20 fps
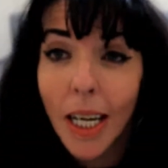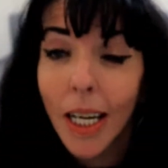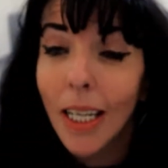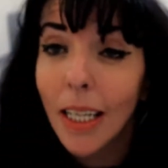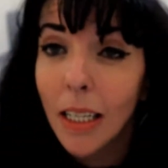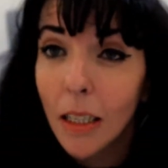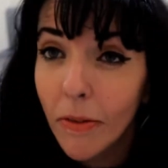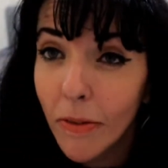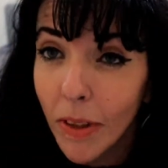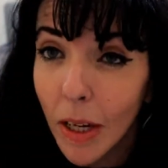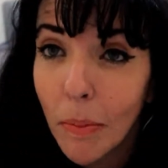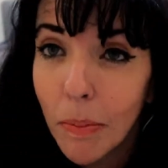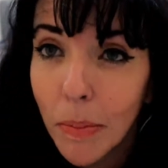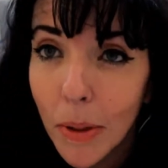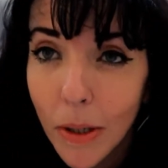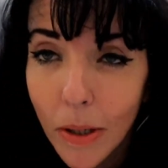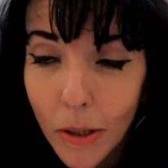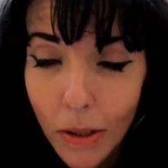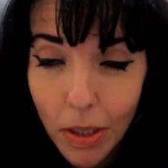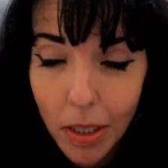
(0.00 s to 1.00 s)
I love that
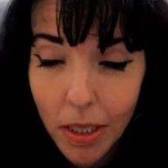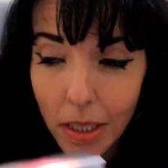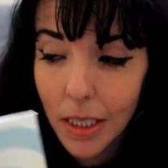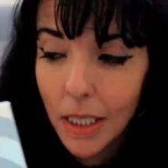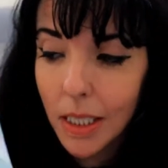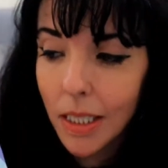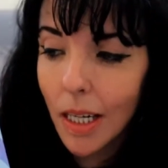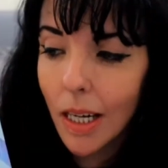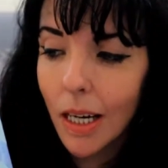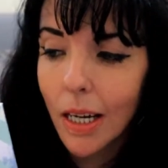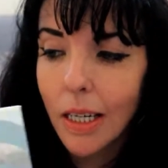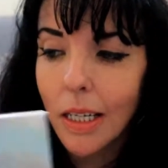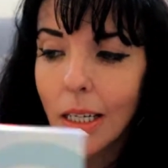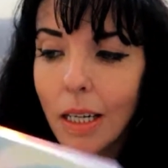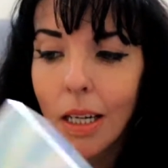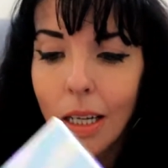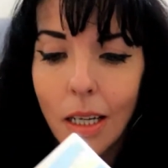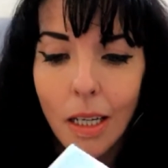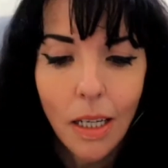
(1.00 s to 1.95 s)
box design.